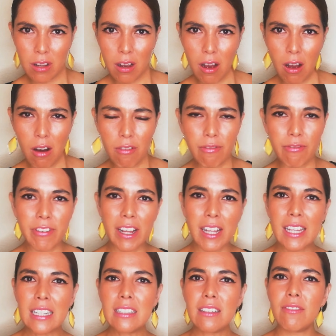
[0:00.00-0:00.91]
of
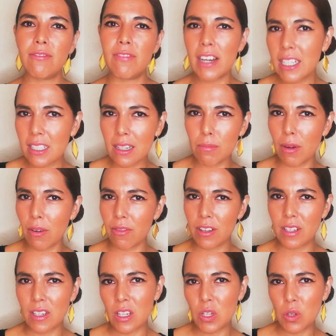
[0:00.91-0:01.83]
feeling the victim of the
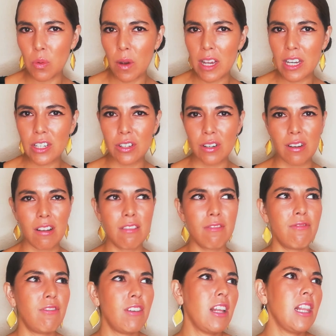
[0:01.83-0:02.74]
situation and
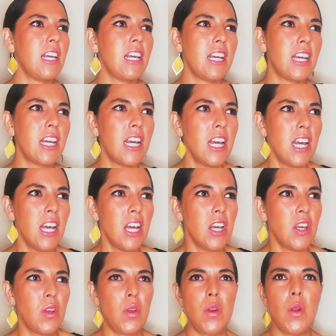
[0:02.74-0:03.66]
feeling,
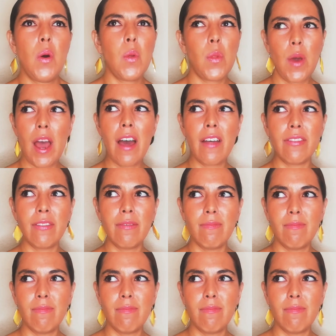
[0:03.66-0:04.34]
you know, that